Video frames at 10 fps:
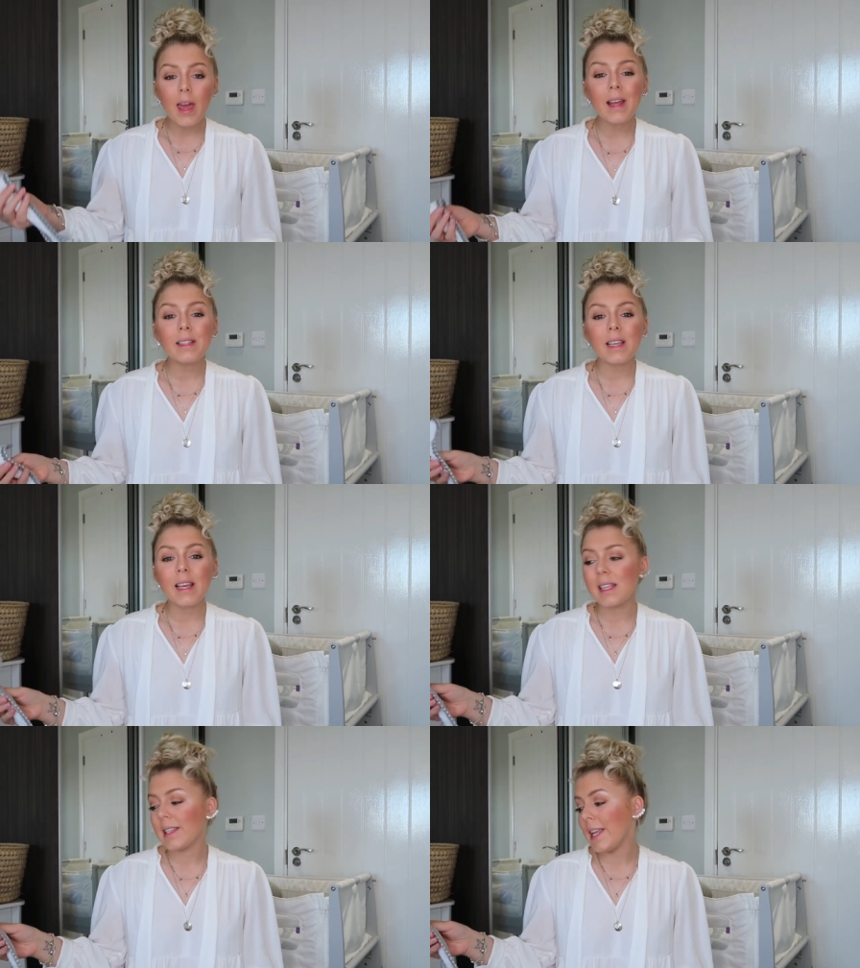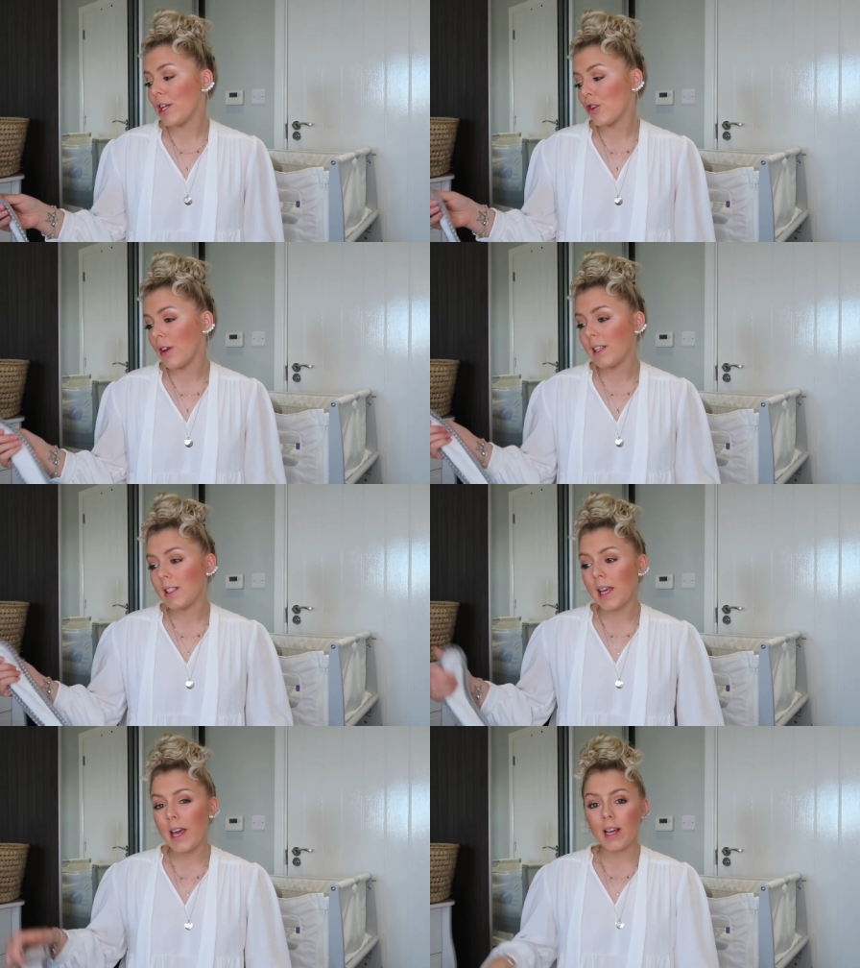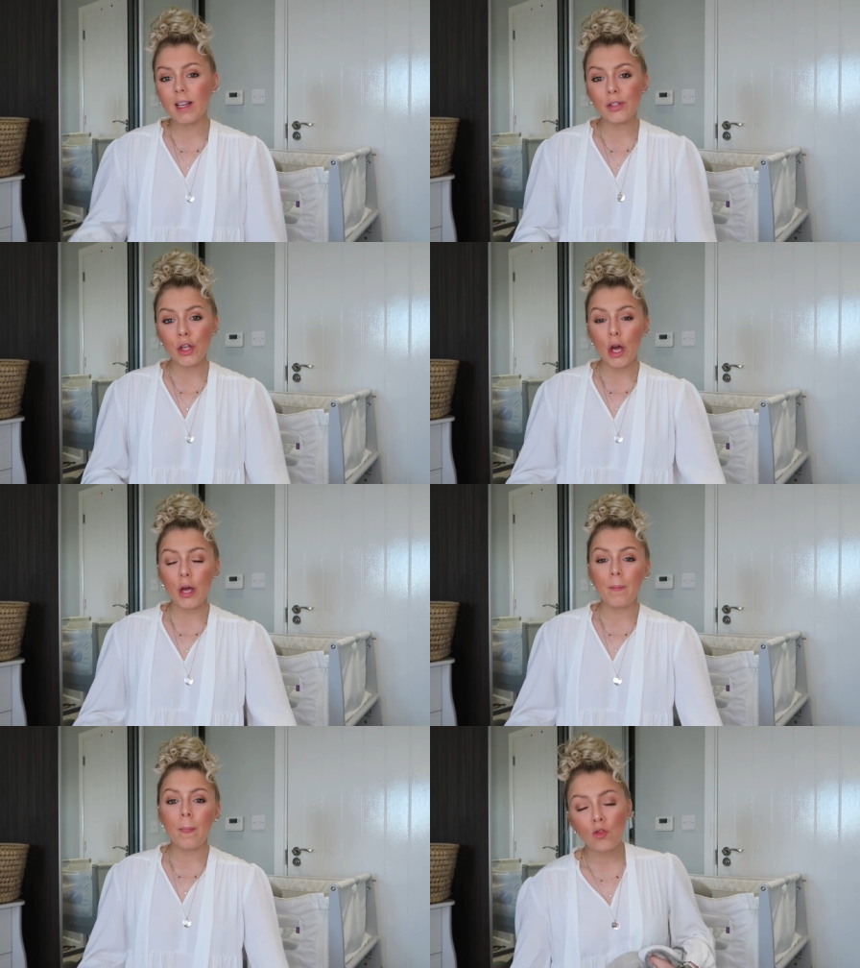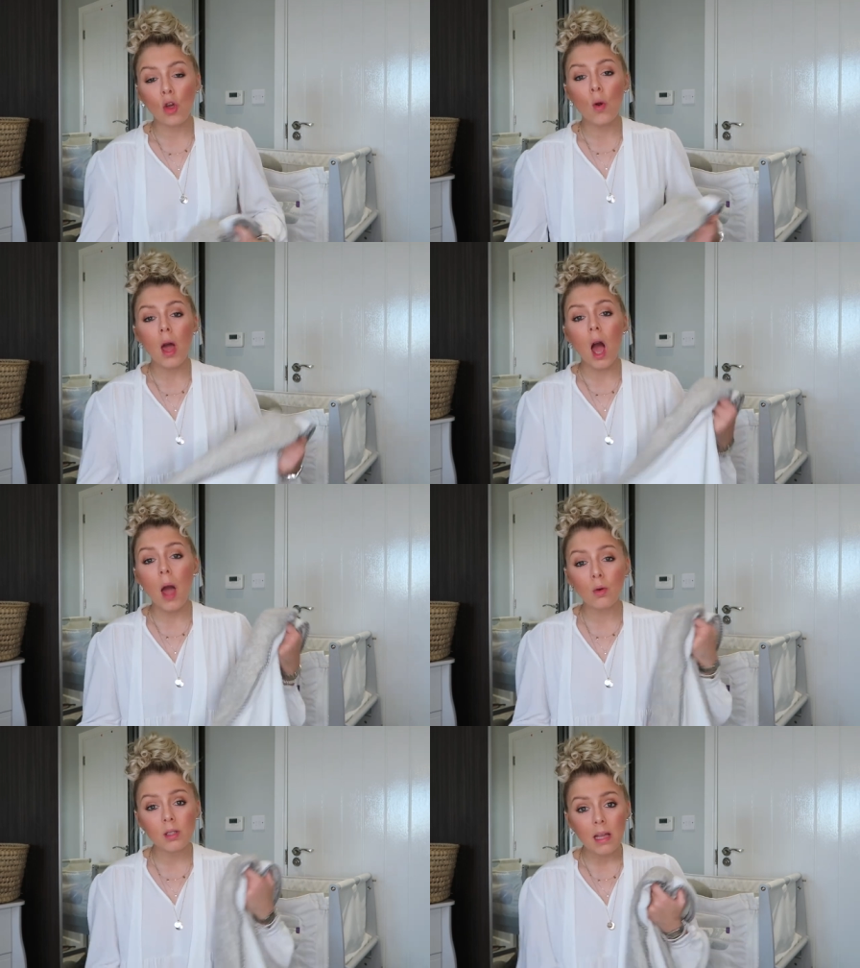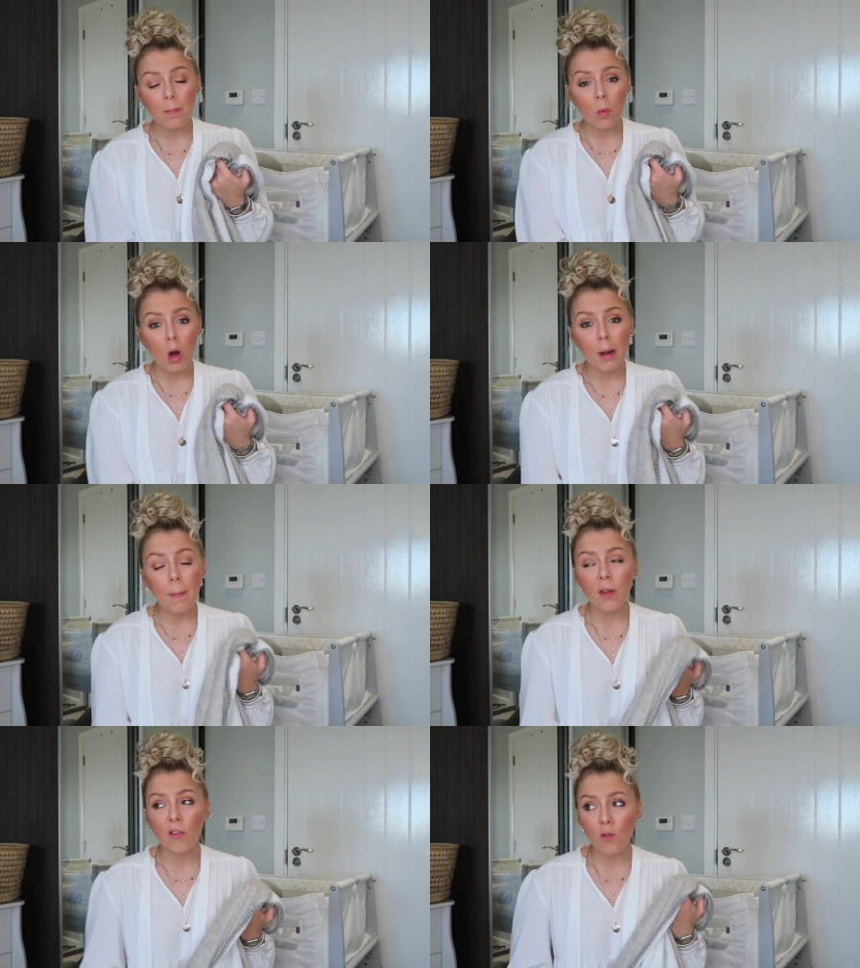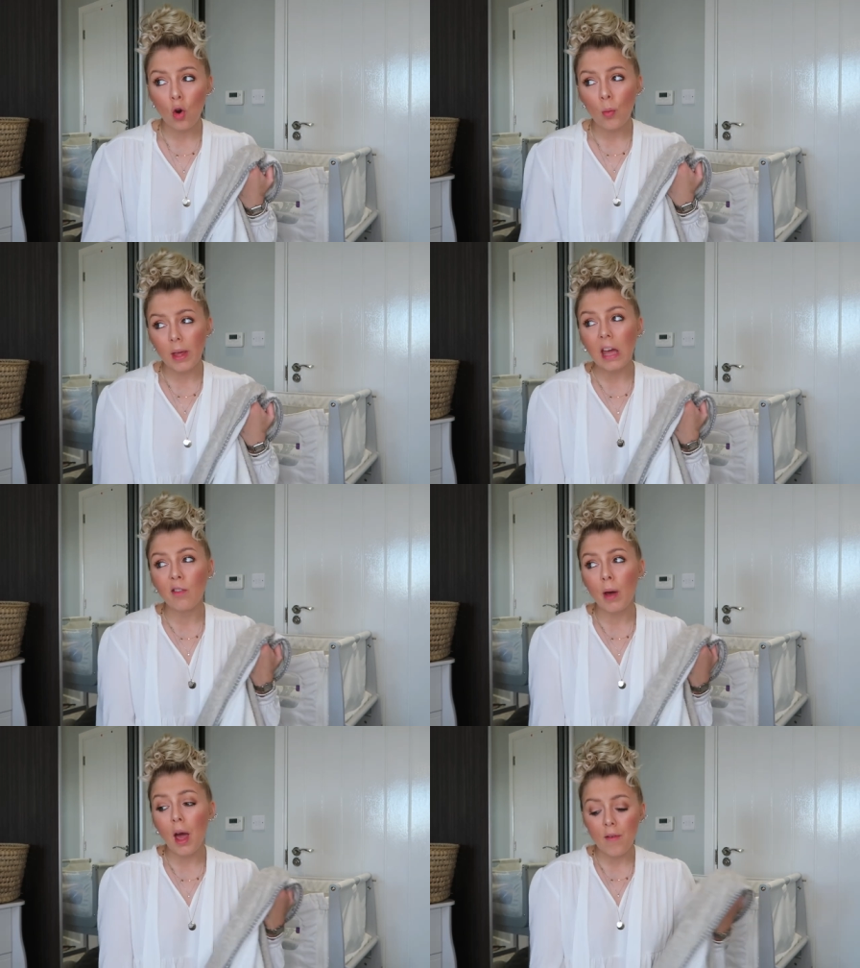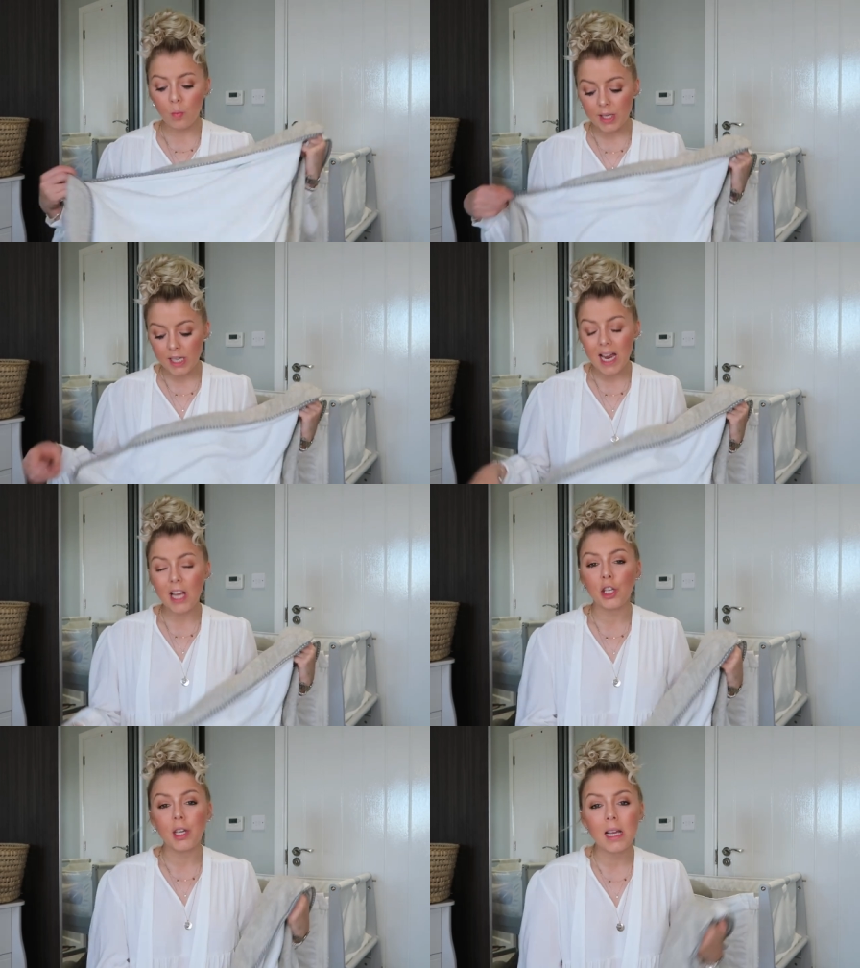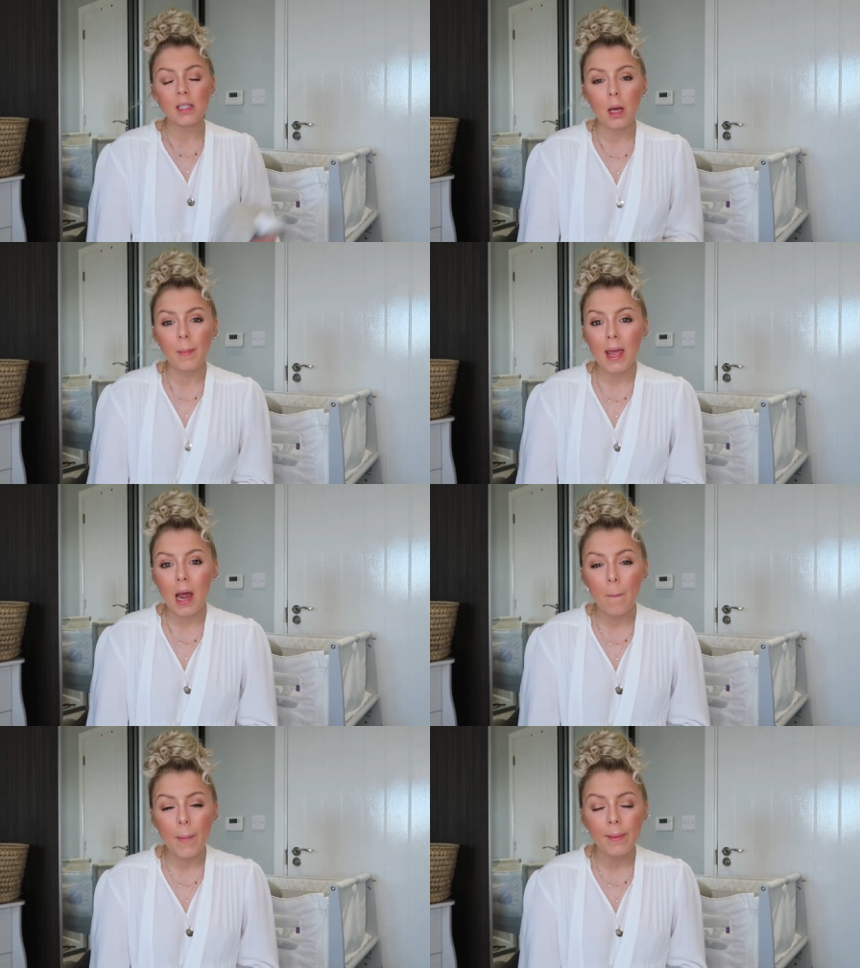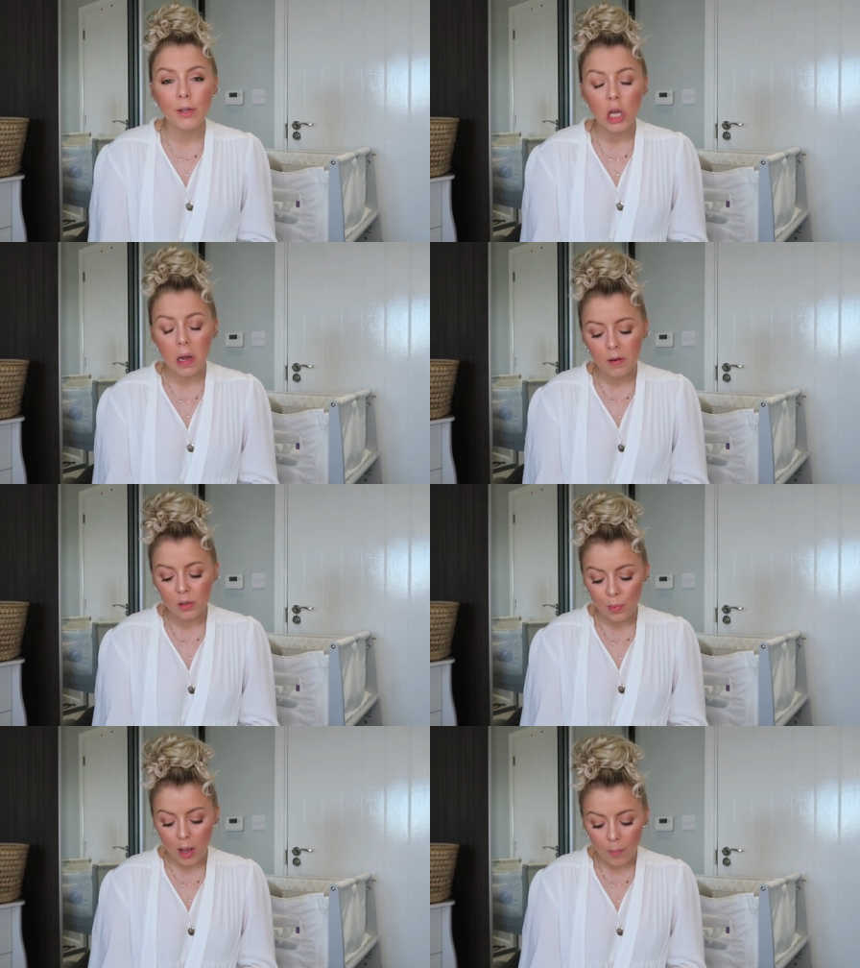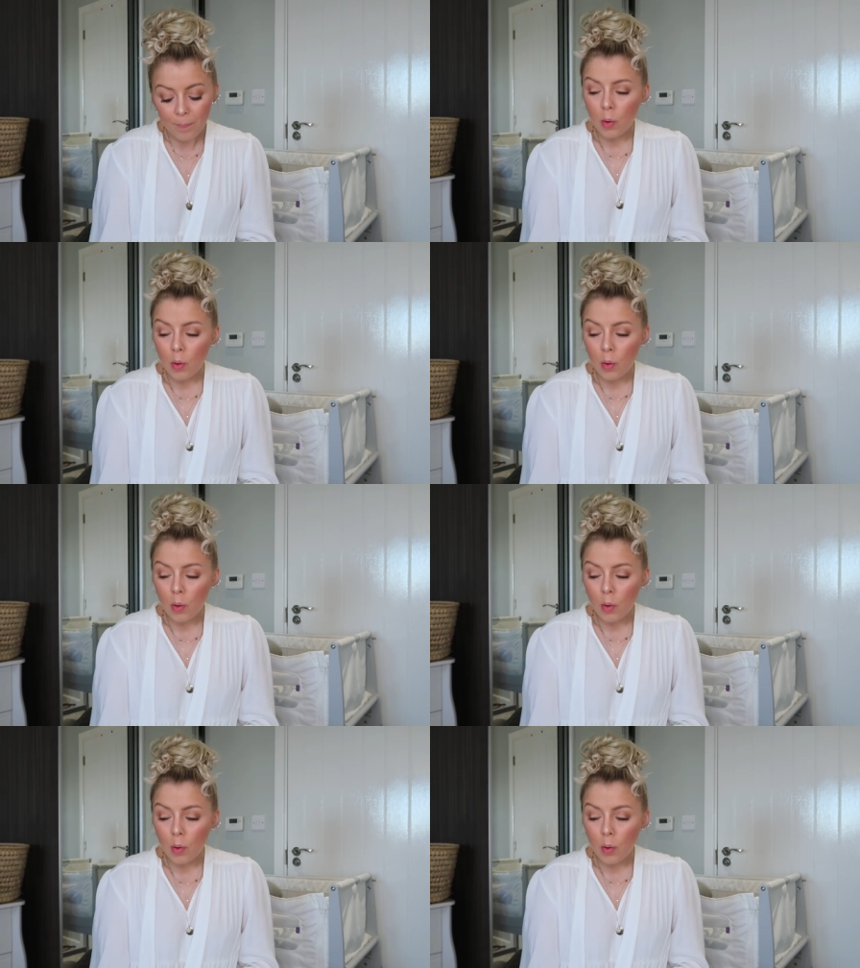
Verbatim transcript: It is literally sick. So, so I was sent one before we gave birth. We did actually get some in our baby shower as well.